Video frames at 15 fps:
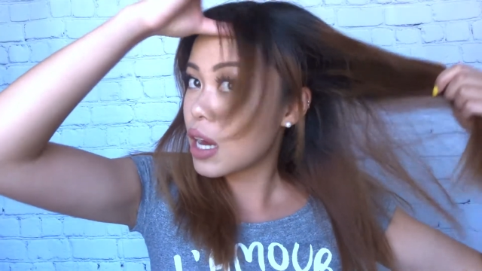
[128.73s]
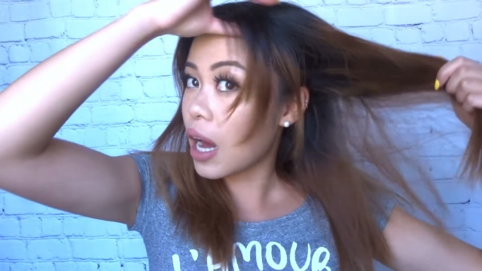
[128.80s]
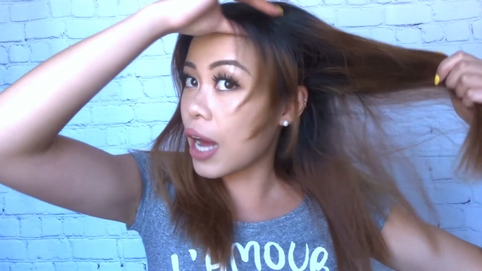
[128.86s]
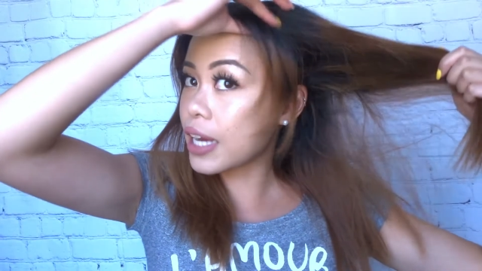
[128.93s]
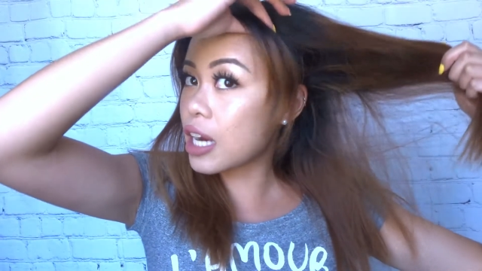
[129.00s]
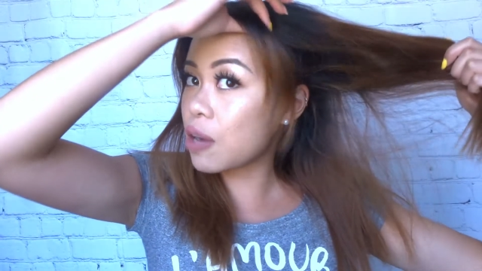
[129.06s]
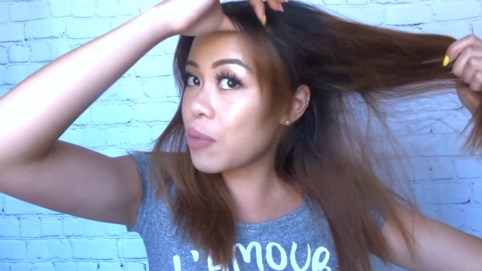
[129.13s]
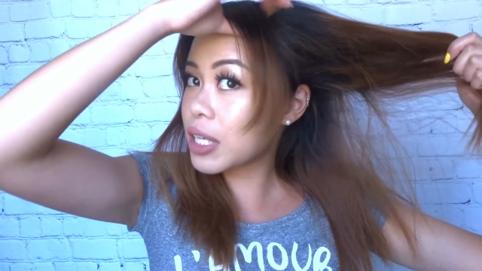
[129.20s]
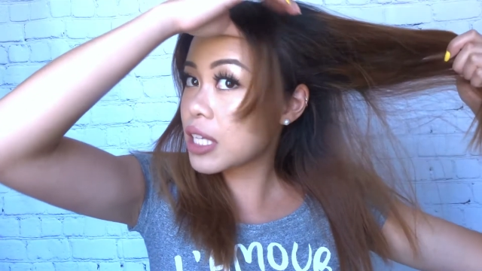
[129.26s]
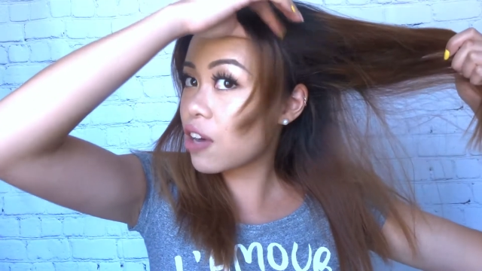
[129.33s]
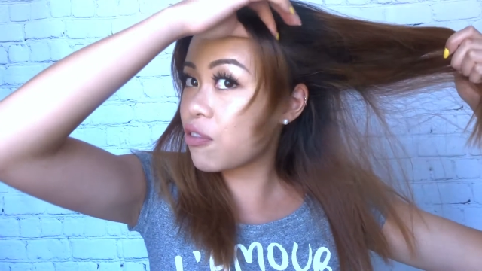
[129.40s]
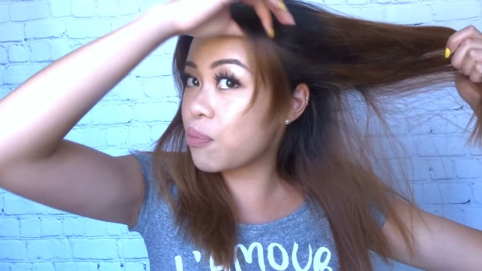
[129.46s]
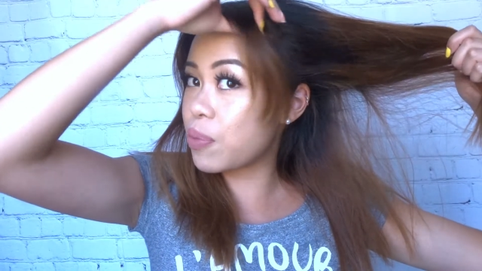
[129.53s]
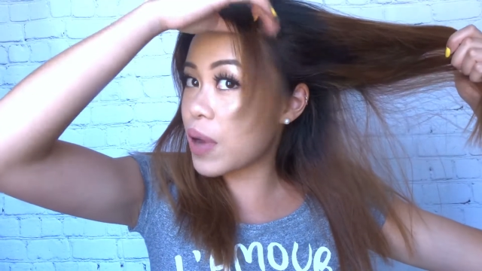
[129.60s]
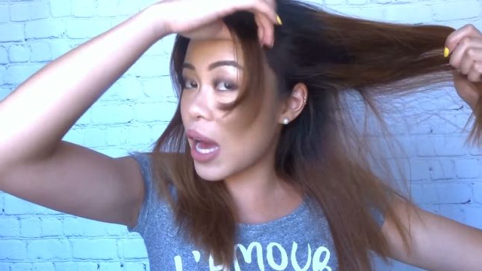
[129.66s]
I cut
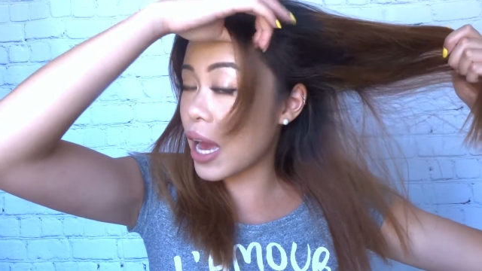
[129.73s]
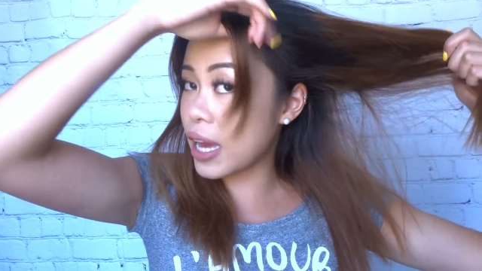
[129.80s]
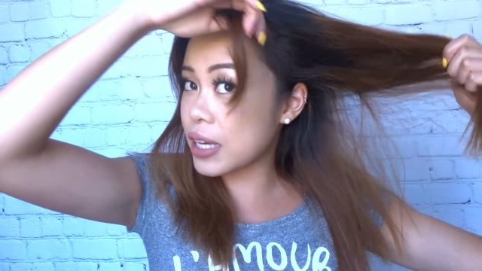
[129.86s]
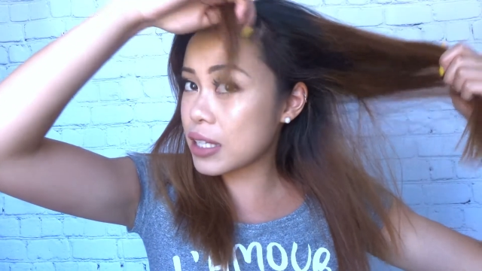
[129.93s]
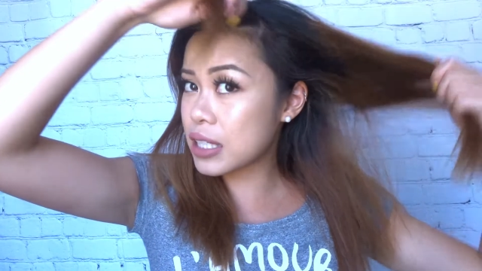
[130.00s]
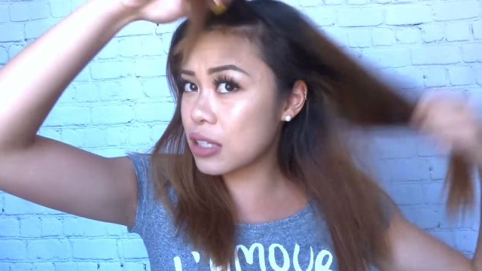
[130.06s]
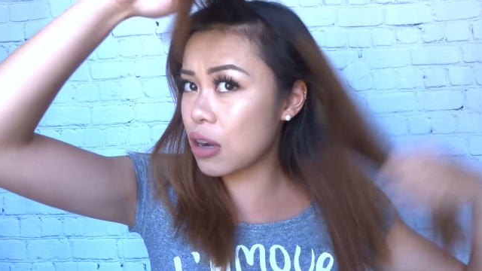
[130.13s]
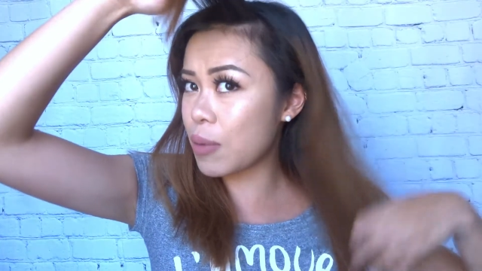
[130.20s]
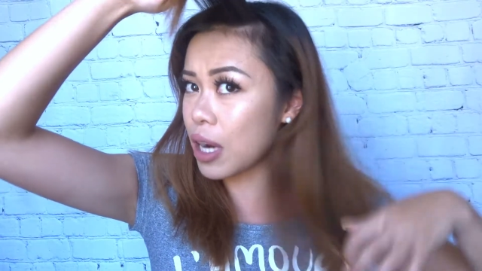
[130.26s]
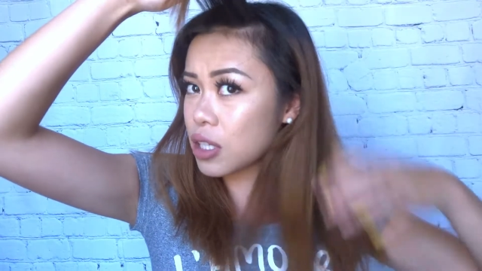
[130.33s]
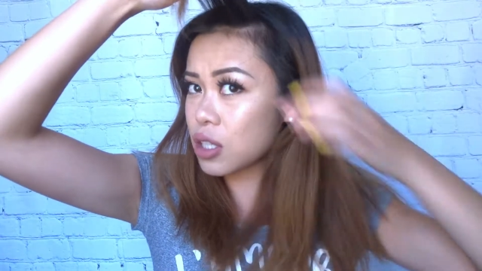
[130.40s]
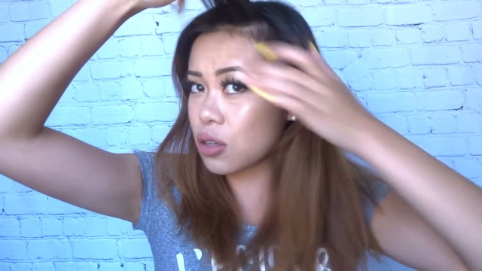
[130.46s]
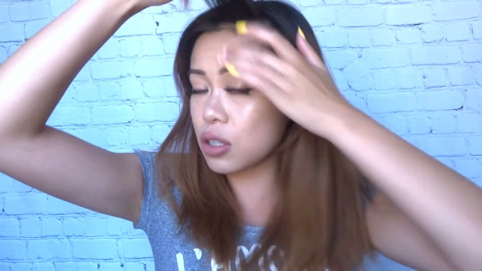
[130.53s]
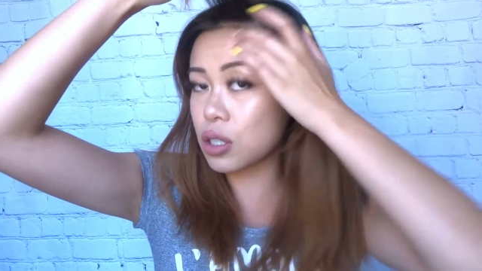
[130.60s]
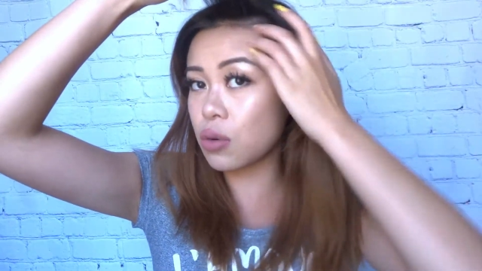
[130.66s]
myself bangs, so I'm
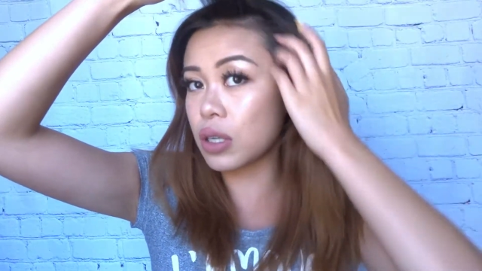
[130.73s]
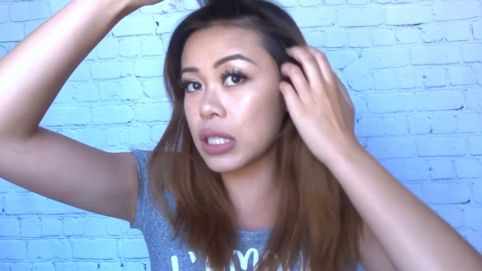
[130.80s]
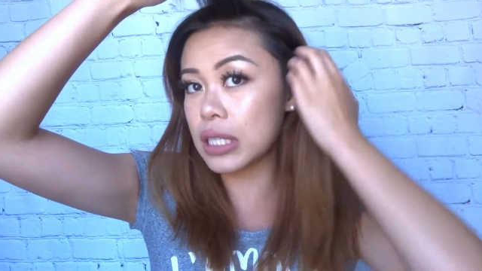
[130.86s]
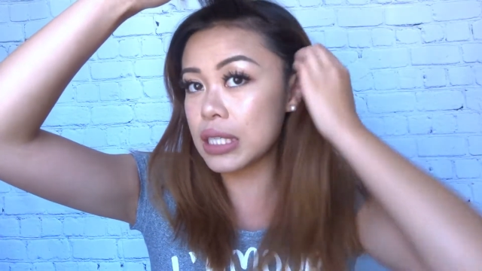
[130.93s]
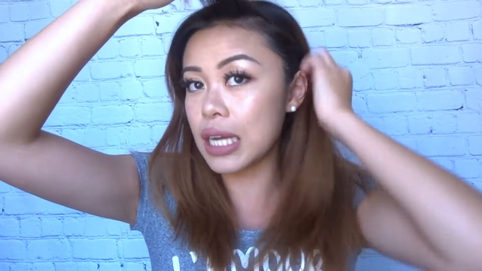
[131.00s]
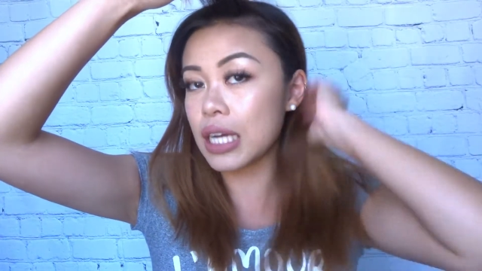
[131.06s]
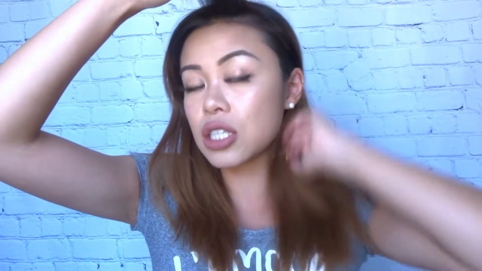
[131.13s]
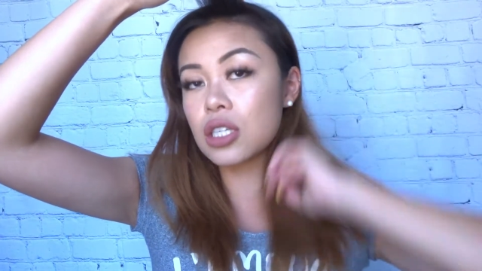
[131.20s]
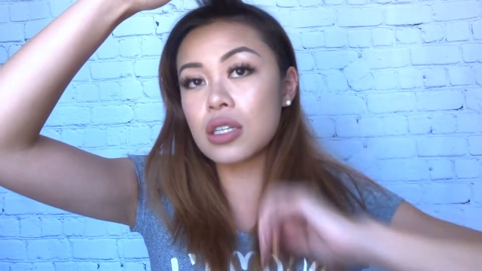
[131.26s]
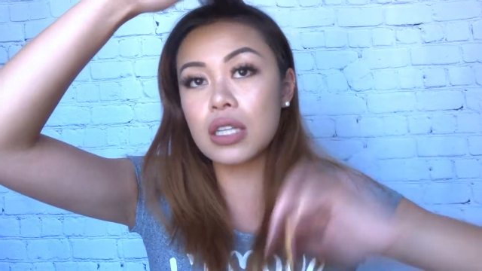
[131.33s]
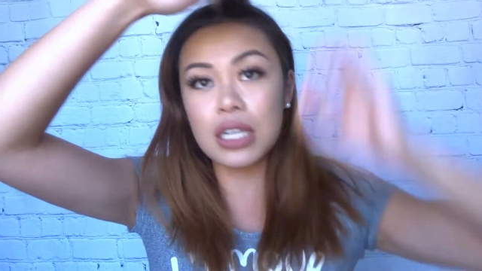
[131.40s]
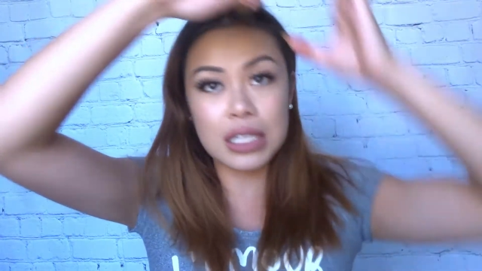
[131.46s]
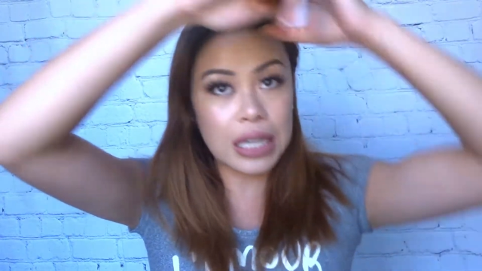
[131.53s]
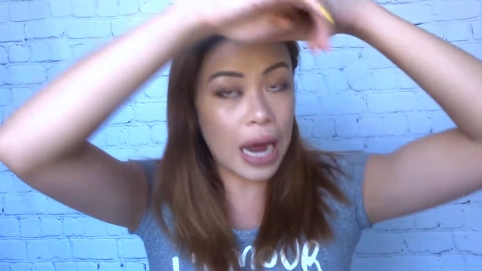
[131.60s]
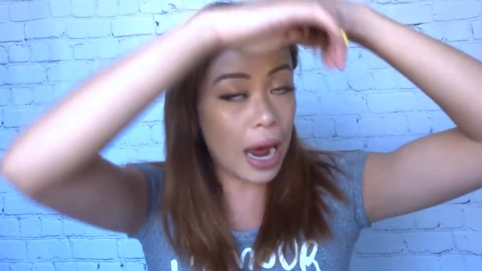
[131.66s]
actually going to want to section
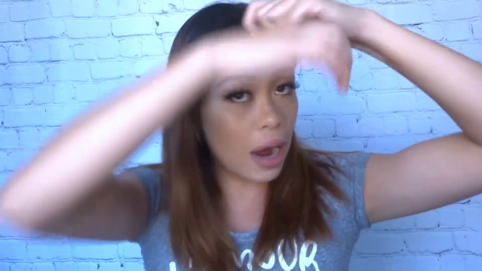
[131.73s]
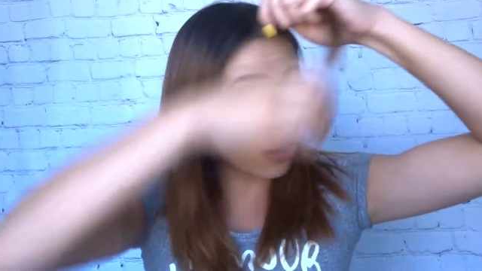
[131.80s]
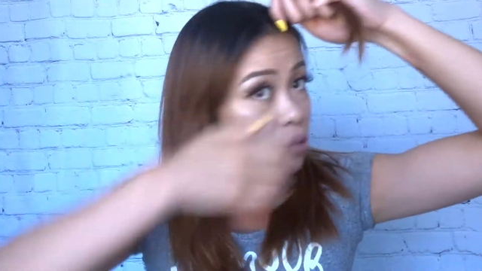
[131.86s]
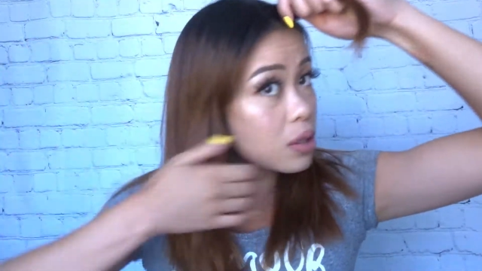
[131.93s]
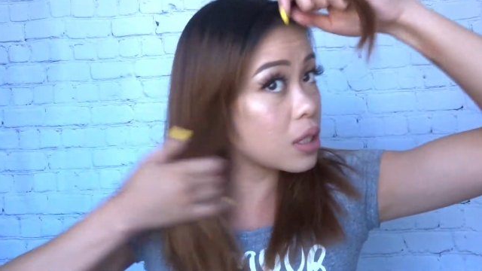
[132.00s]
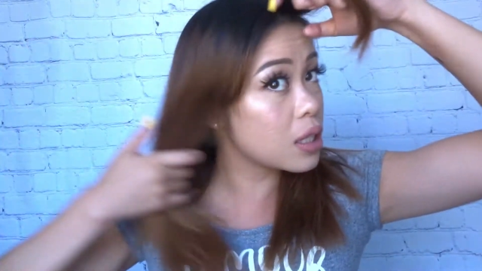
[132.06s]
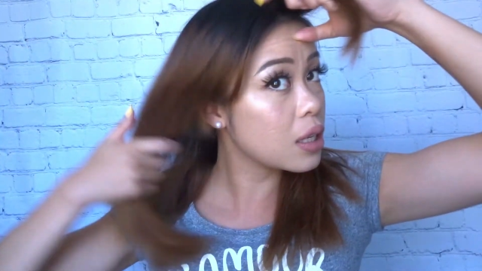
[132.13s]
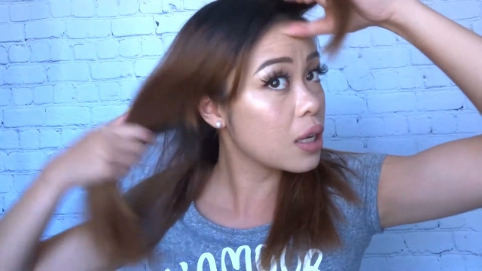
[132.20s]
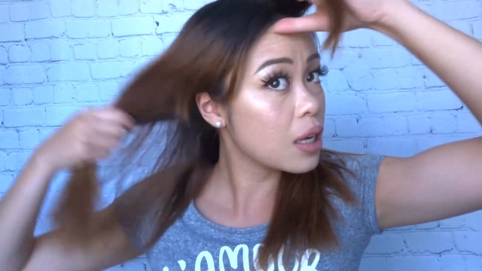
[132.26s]
these out